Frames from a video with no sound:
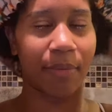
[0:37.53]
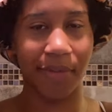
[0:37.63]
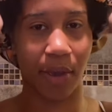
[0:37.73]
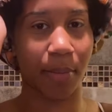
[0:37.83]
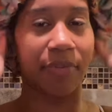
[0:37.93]

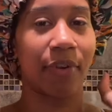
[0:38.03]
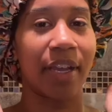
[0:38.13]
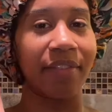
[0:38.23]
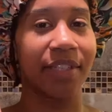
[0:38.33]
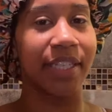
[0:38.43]
No, before
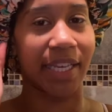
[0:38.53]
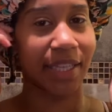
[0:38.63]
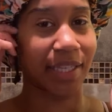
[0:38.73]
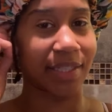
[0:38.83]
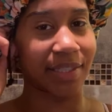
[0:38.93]
I even take
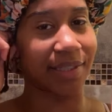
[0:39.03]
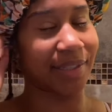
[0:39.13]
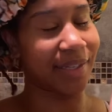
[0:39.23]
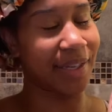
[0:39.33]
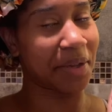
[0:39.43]
this
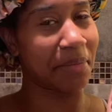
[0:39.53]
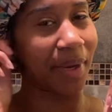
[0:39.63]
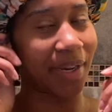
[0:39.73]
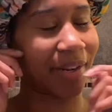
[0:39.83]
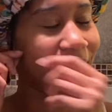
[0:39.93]

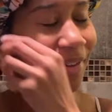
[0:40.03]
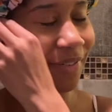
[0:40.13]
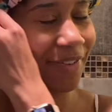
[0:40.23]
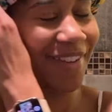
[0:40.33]
bonnet off.